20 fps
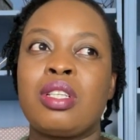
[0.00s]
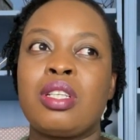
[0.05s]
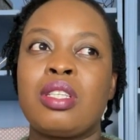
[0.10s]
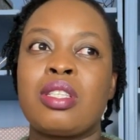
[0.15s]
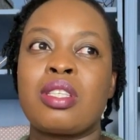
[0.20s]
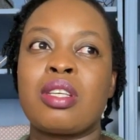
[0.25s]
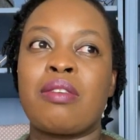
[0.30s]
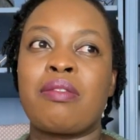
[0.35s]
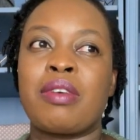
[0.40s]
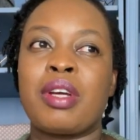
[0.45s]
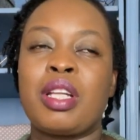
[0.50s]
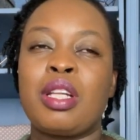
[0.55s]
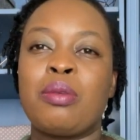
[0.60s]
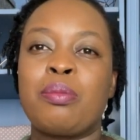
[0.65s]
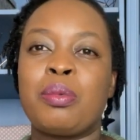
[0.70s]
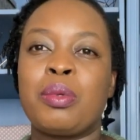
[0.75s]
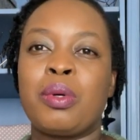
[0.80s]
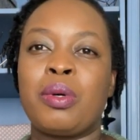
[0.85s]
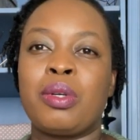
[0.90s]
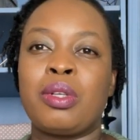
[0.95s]
It's
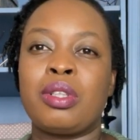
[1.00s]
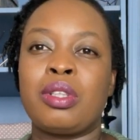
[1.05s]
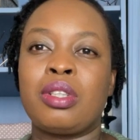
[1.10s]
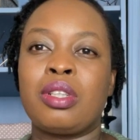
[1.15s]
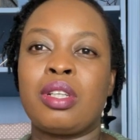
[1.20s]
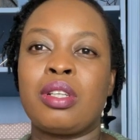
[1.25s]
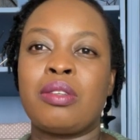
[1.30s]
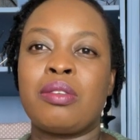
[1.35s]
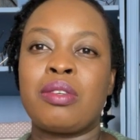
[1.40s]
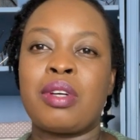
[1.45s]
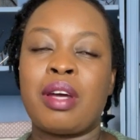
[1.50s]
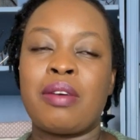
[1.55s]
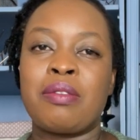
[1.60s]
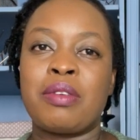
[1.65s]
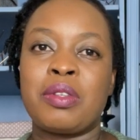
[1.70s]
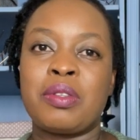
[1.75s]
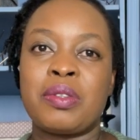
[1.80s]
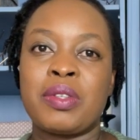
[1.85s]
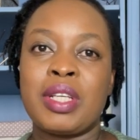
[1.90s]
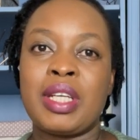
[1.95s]
available on
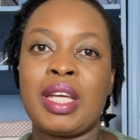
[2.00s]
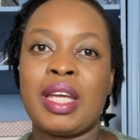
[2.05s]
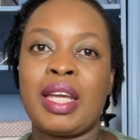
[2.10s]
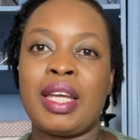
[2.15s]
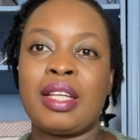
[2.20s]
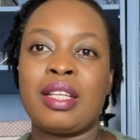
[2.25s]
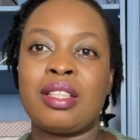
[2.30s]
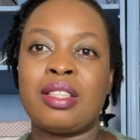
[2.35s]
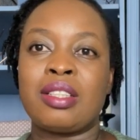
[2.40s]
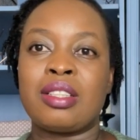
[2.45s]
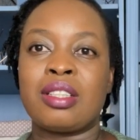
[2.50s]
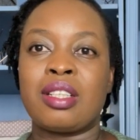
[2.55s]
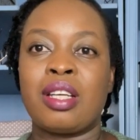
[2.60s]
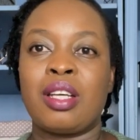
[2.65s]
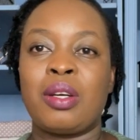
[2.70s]
Ravelry and